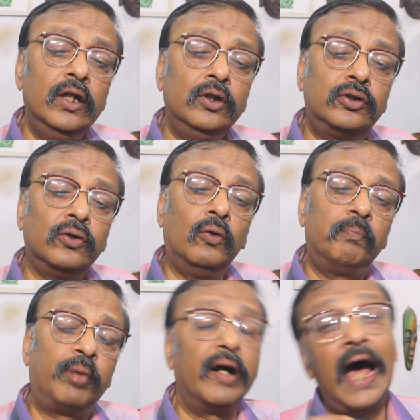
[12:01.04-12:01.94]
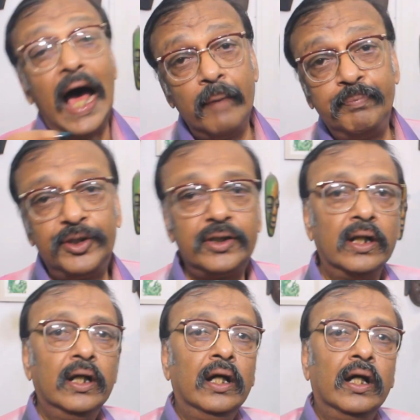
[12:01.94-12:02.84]
So perhaps
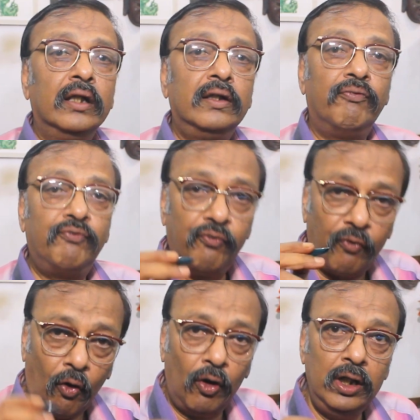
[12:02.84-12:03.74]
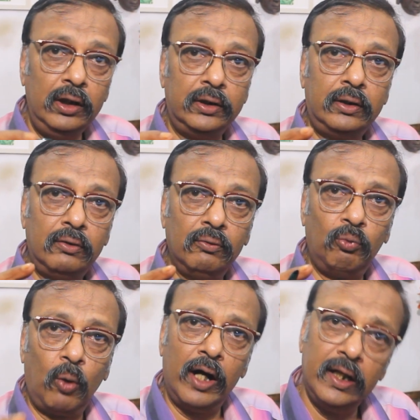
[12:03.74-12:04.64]
the fault
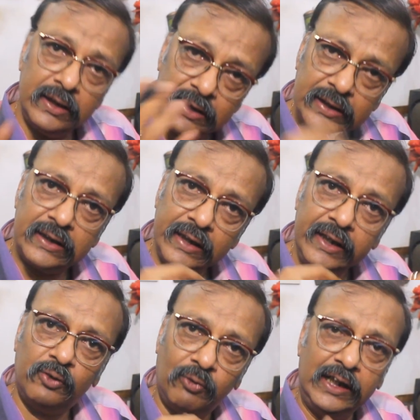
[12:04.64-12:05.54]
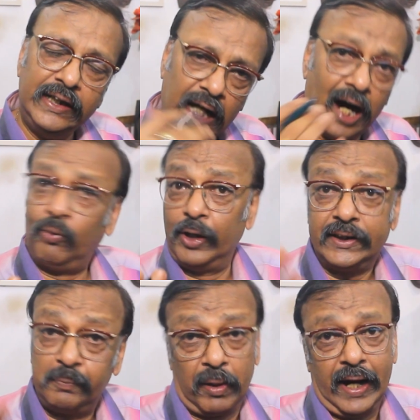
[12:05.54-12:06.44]
was equally
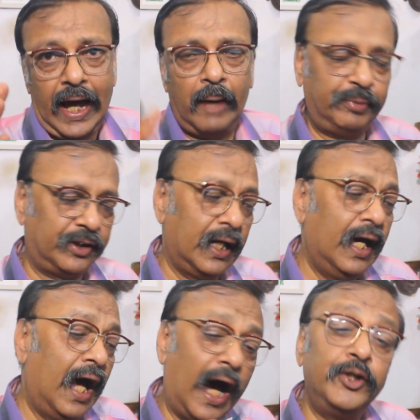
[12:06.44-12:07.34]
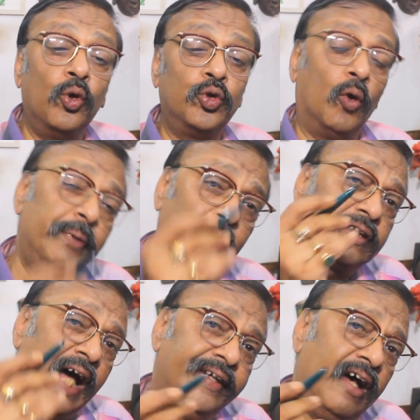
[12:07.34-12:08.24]
ours, perhaps. I don't know,
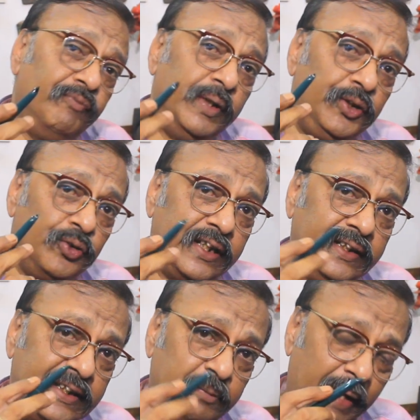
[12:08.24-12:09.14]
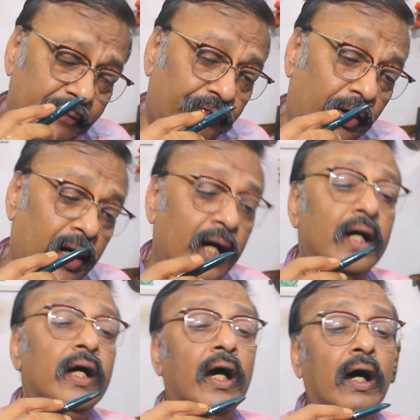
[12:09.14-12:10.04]
because I have been using this pen for
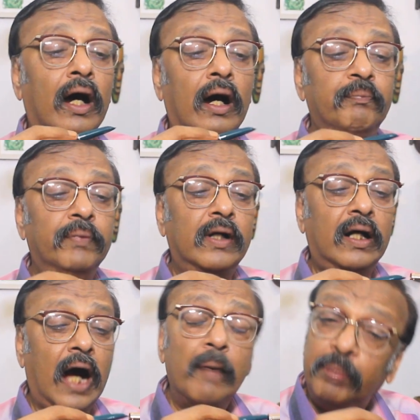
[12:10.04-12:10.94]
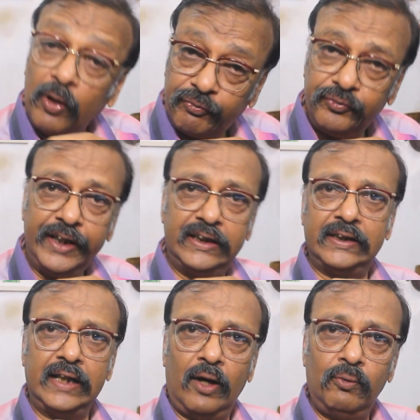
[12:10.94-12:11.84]
a couple of
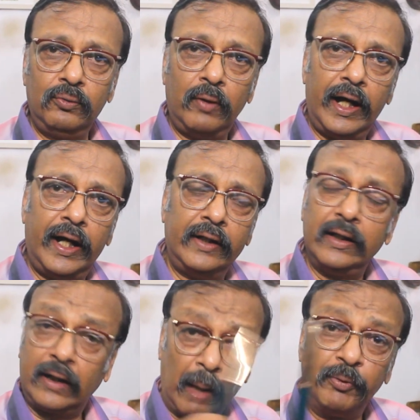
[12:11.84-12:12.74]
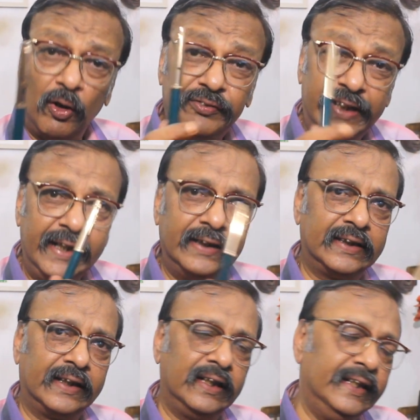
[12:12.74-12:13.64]
weeks now, and a couple of
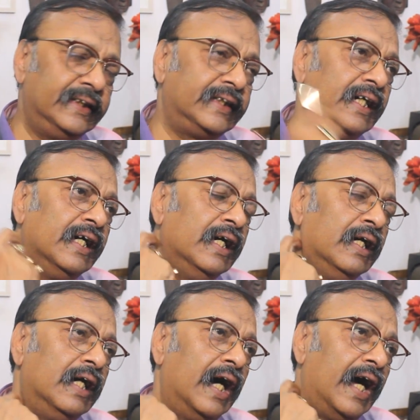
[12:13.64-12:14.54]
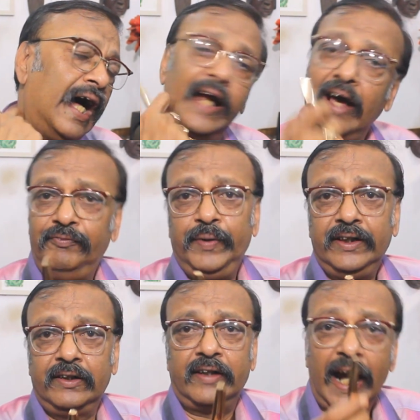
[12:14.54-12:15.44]
days at least, and I've
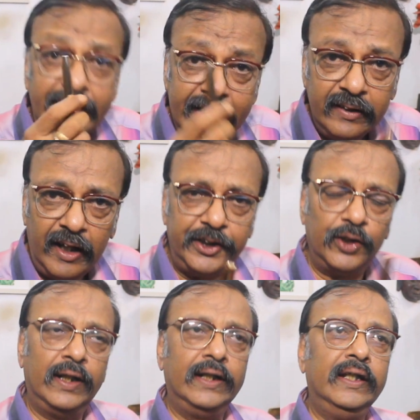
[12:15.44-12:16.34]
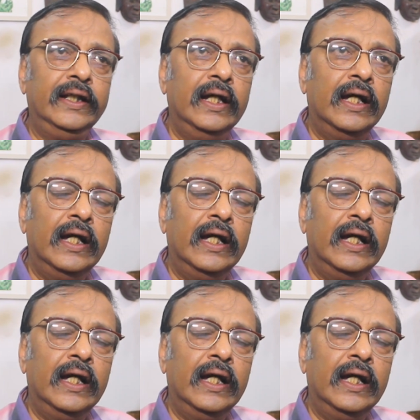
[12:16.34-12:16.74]
been writing regularly,